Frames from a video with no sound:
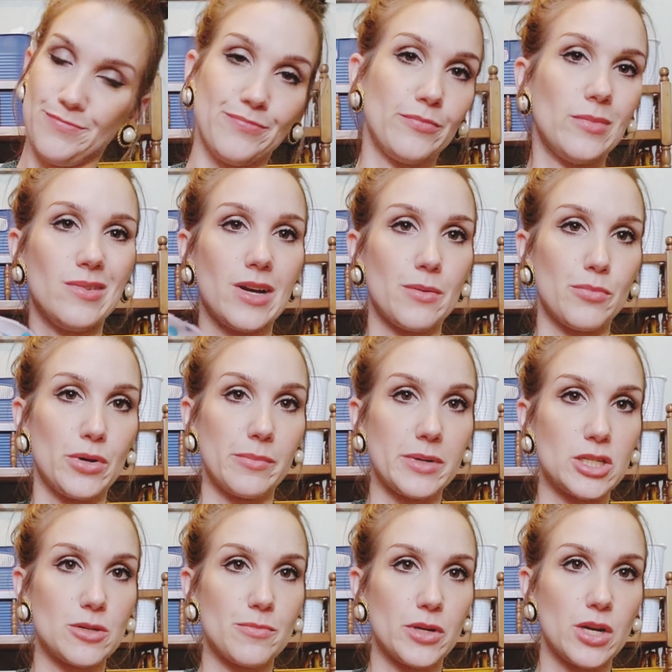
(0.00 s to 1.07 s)
we've got pretty
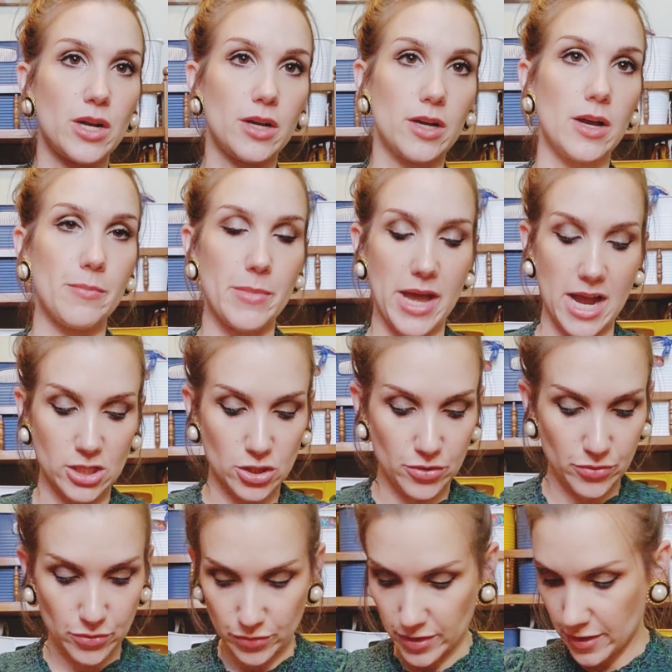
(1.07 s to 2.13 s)
much a match
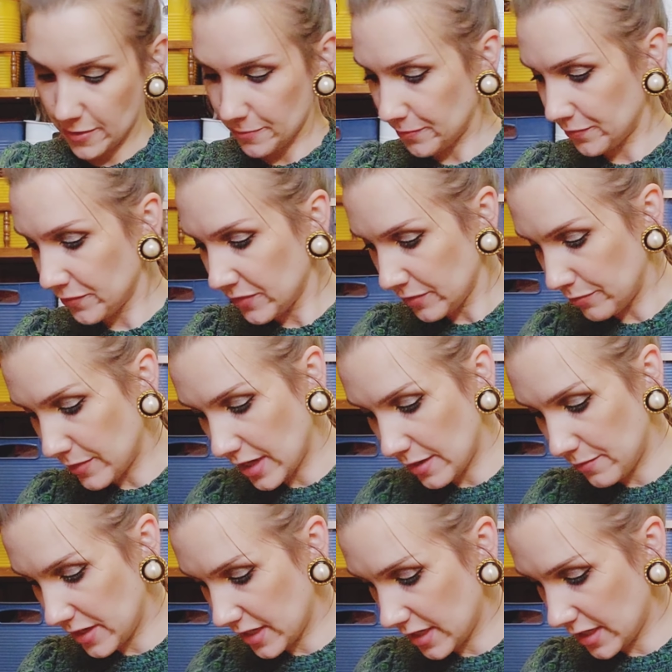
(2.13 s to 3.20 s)
through there.
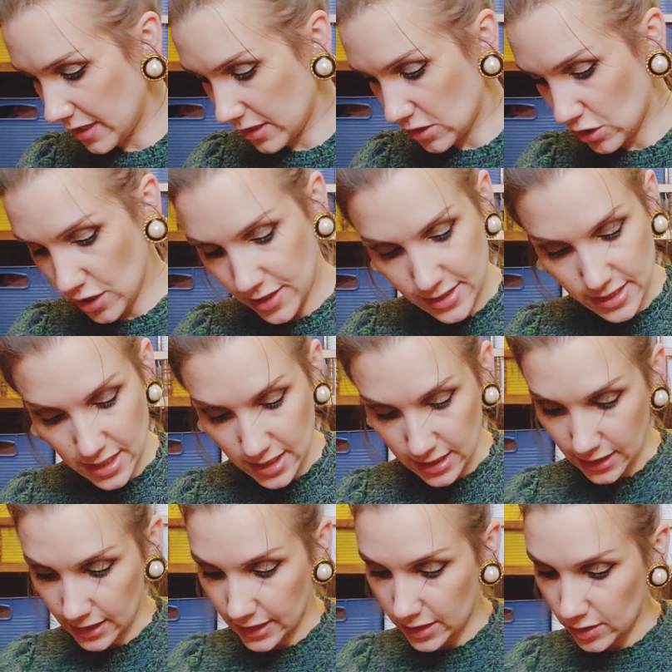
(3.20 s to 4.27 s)
Maybe just a
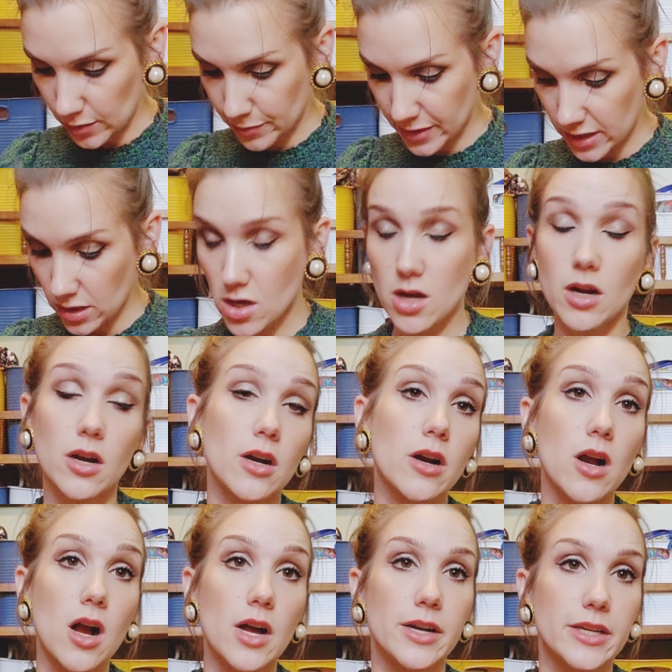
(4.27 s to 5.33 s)
little bit longer
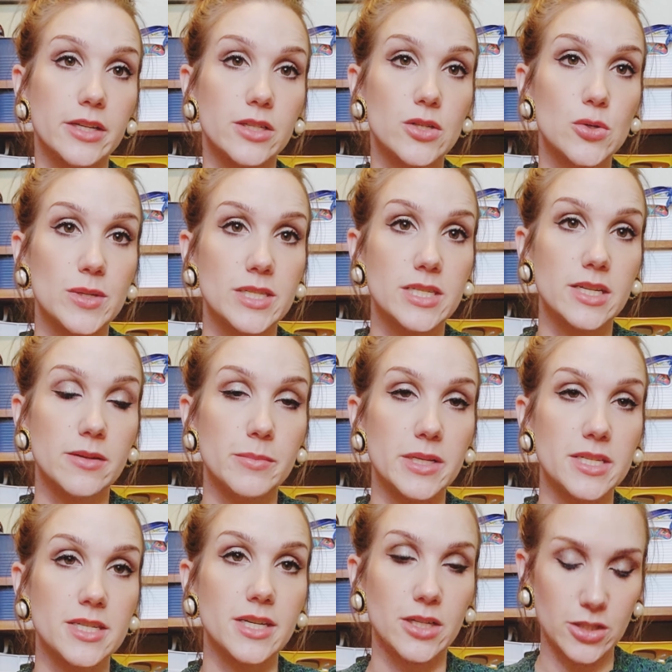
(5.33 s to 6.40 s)
on a Twisted
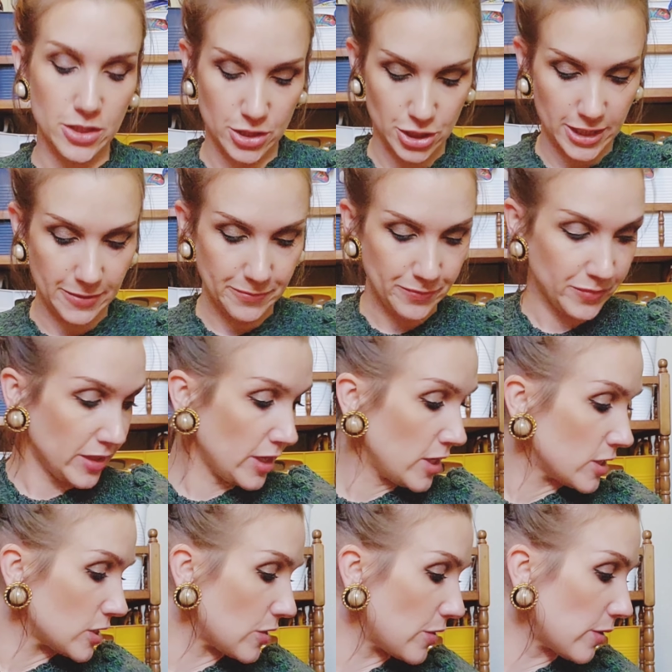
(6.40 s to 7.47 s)
Mystic Tushy.
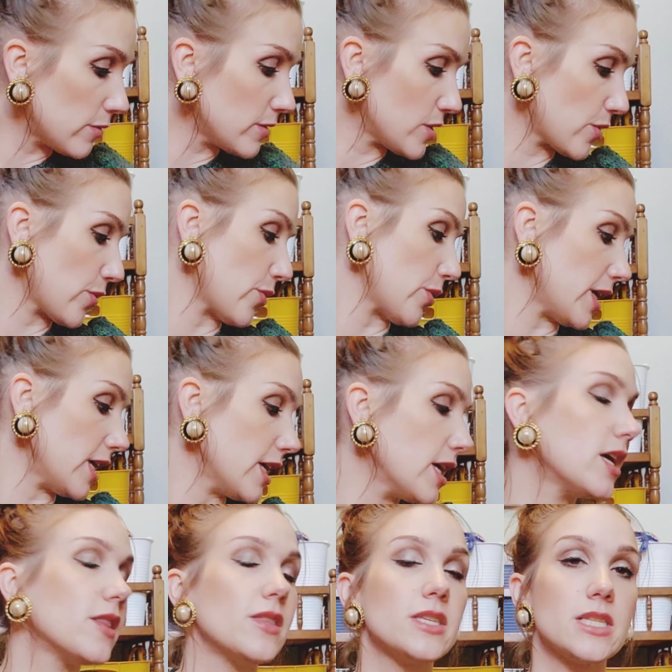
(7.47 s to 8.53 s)
So those three,
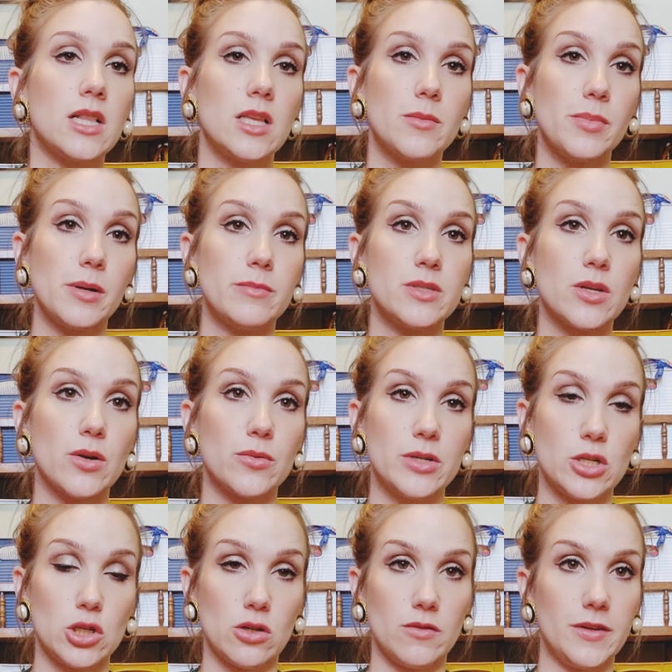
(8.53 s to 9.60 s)
the Sully Bums
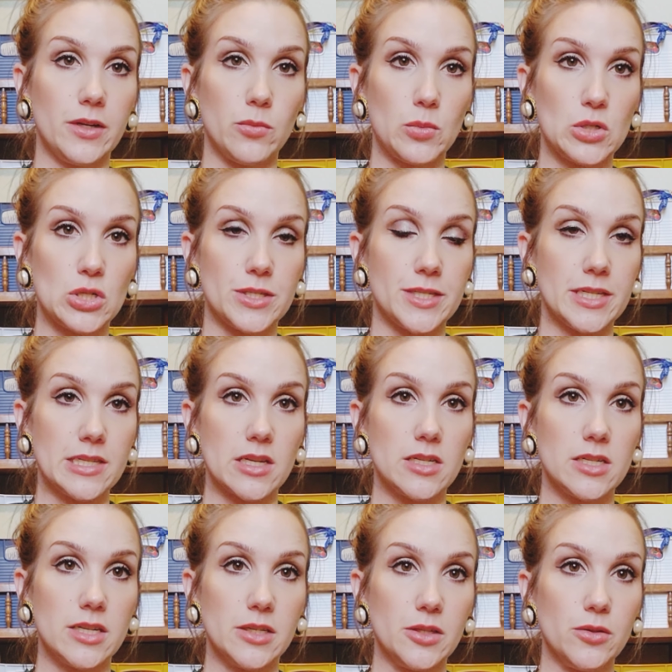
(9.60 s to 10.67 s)
original fit, which is
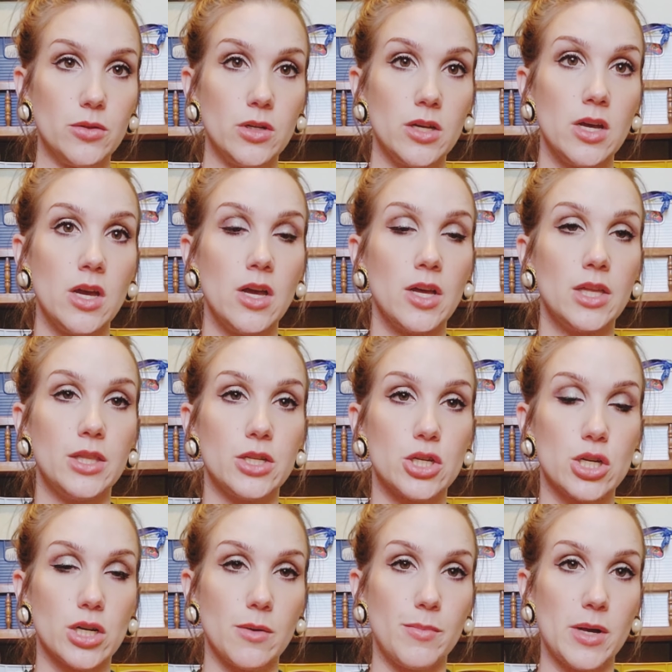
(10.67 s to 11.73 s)
discontinued, the
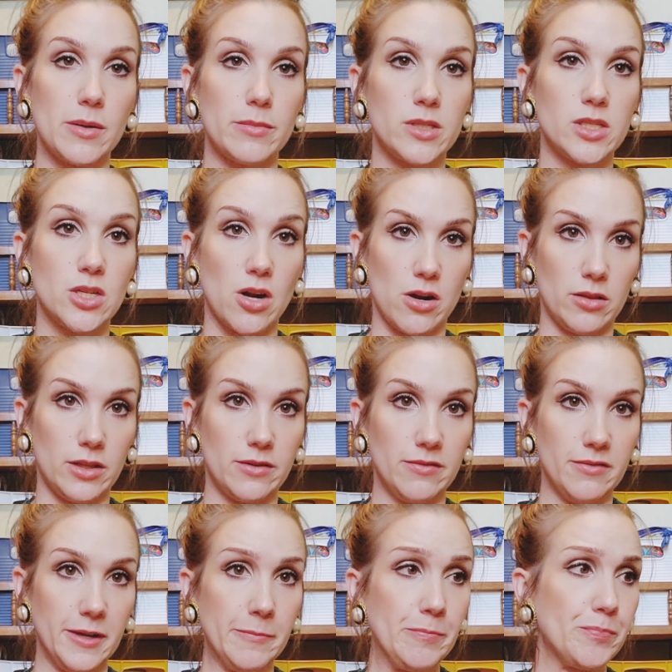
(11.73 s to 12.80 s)
Sugar Bums Darlin
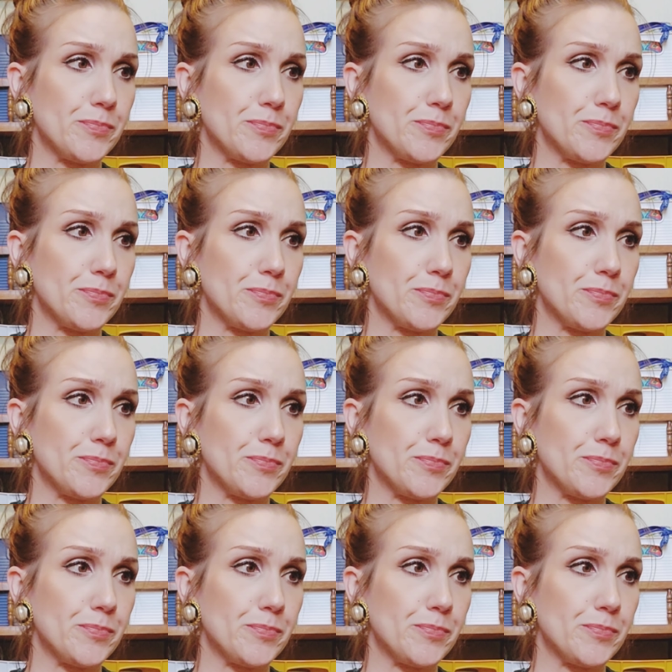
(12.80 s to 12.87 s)
fit,